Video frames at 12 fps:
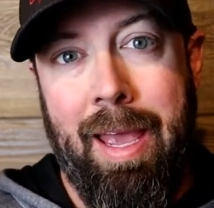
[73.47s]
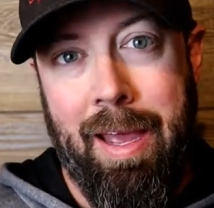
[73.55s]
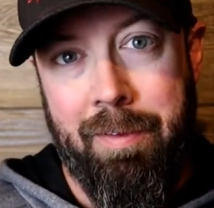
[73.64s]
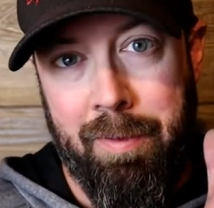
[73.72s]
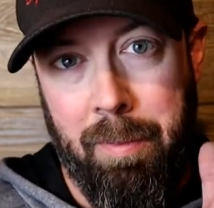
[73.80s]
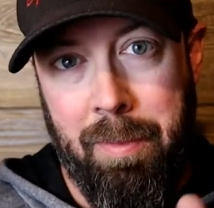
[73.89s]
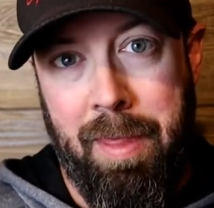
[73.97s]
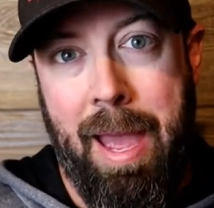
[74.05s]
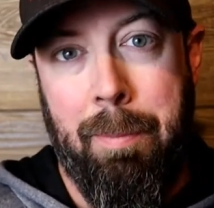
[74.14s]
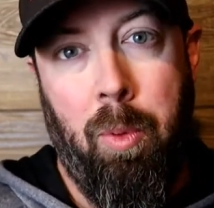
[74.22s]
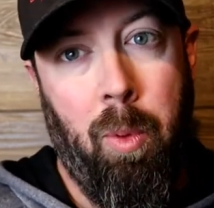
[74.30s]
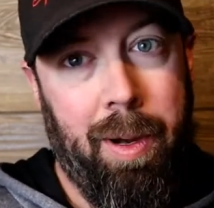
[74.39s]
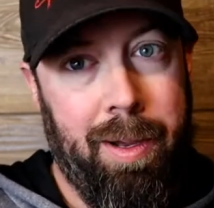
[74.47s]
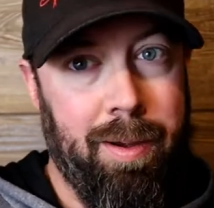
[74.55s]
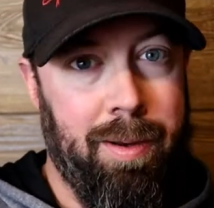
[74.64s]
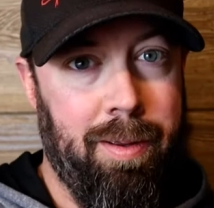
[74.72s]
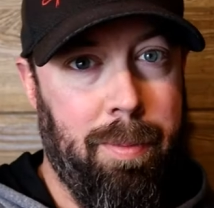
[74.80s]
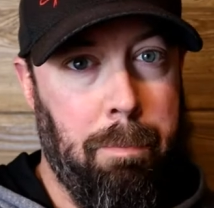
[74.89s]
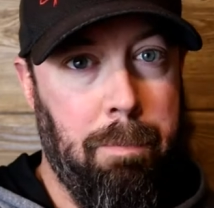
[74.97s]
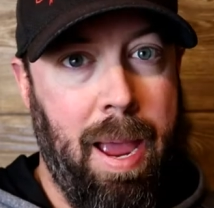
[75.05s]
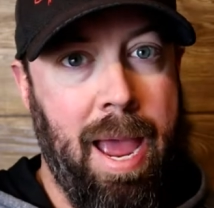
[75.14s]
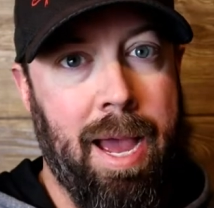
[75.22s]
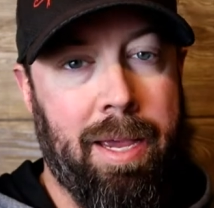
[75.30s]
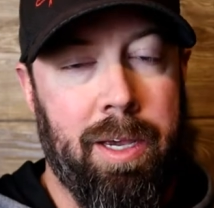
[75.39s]
and from that point
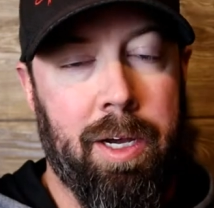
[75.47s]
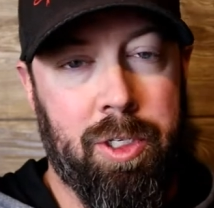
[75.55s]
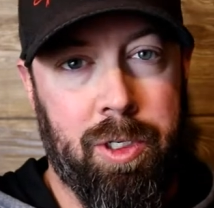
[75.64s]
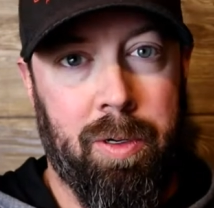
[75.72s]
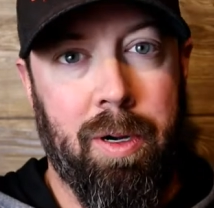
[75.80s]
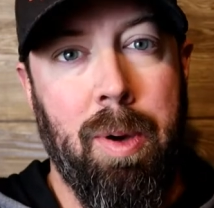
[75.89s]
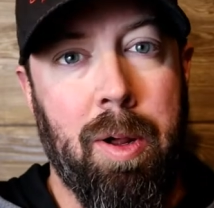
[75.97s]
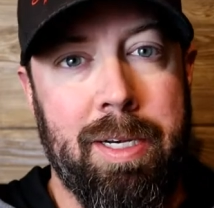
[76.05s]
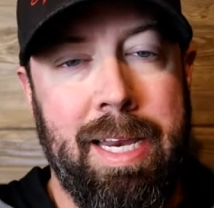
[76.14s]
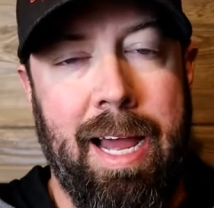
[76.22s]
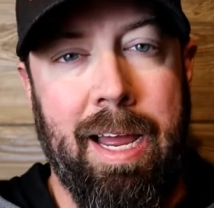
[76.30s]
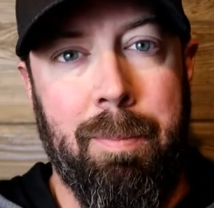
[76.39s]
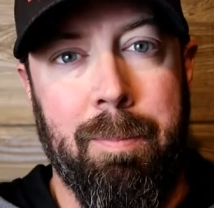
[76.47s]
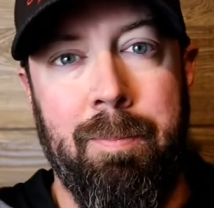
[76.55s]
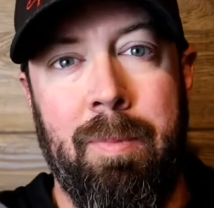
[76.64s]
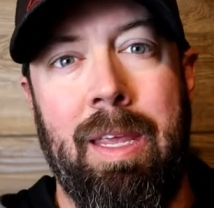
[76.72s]
back a certain amount of time,